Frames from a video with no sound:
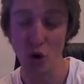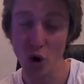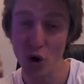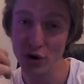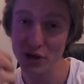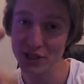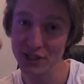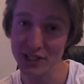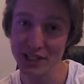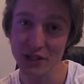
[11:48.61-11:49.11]

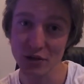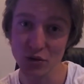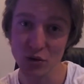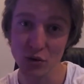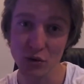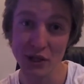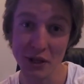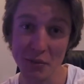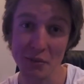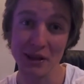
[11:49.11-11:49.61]
honestly
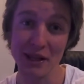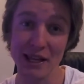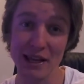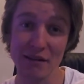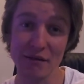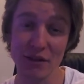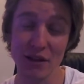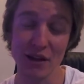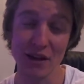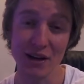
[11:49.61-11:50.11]
truly
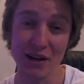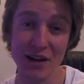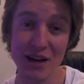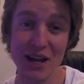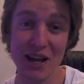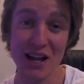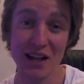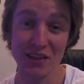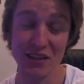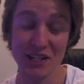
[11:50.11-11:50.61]
believe that
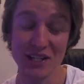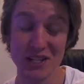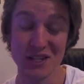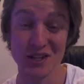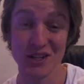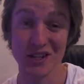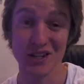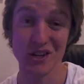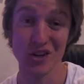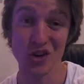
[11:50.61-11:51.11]
this is
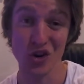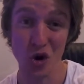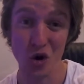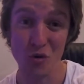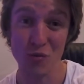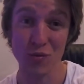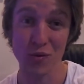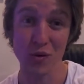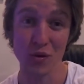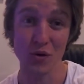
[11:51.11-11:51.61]

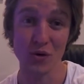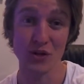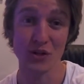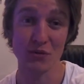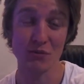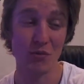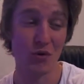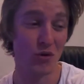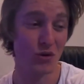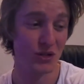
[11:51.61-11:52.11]
GoPro's
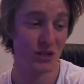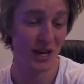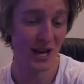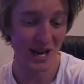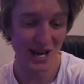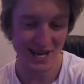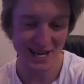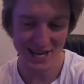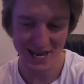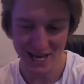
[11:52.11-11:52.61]
most
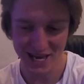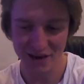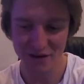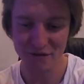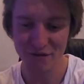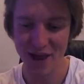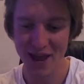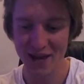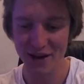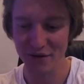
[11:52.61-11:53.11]

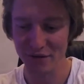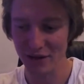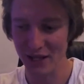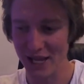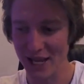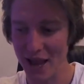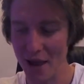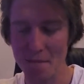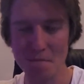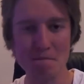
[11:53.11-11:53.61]

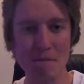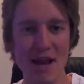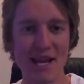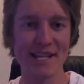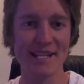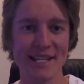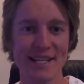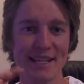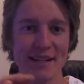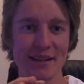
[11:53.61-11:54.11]
innovatively
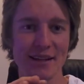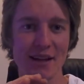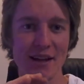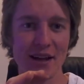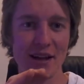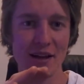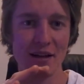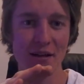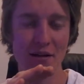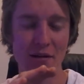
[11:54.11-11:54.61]
amazing,
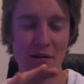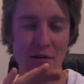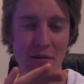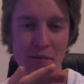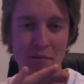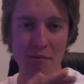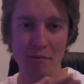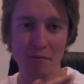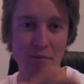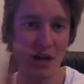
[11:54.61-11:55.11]

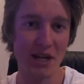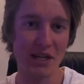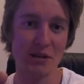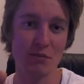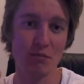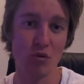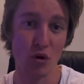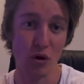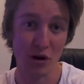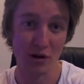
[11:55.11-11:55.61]
best
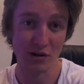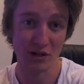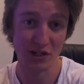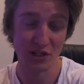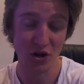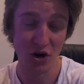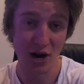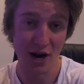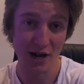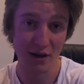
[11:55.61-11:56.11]
product
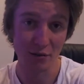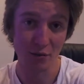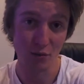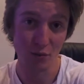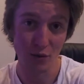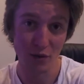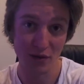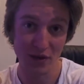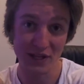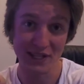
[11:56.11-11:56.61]
design
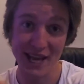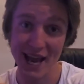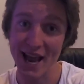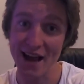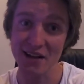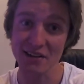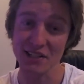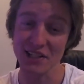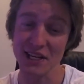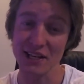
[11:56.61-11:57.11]
with this
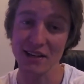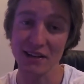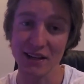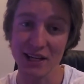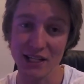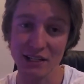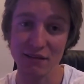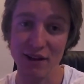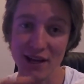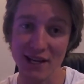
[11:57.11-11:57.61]
housing.
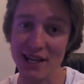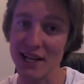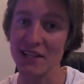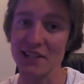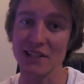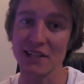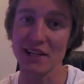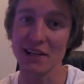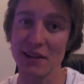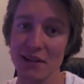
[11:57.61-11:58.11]
It's
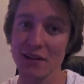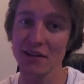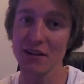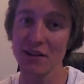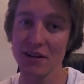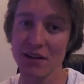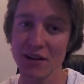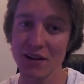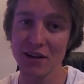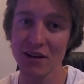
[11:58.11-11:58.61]
fantastic.
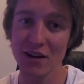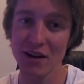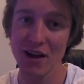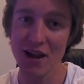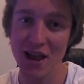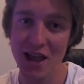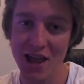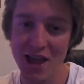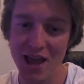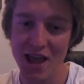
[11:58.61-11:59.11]

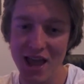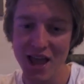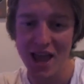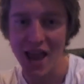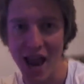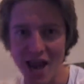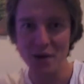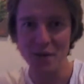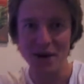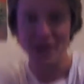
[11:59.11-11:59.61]

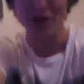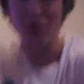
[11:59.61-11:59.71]
Anyway,